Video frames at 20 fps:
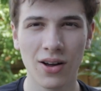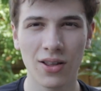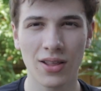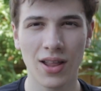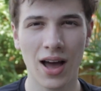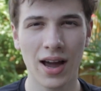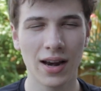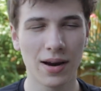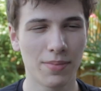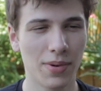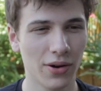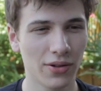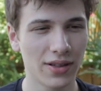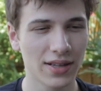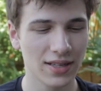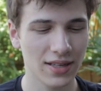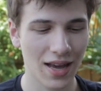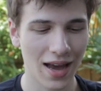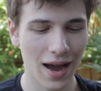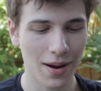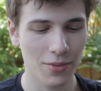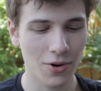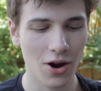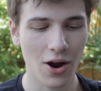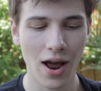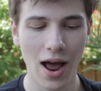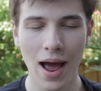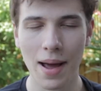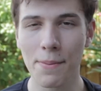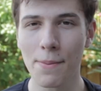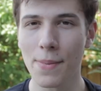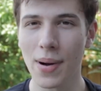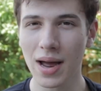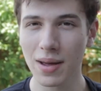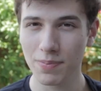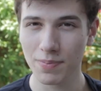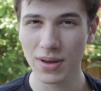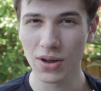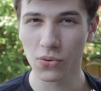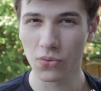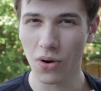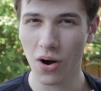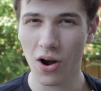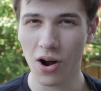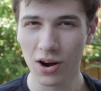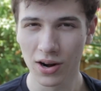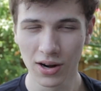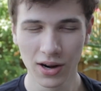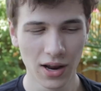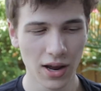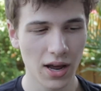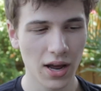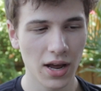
online about this camera, I might be wrong.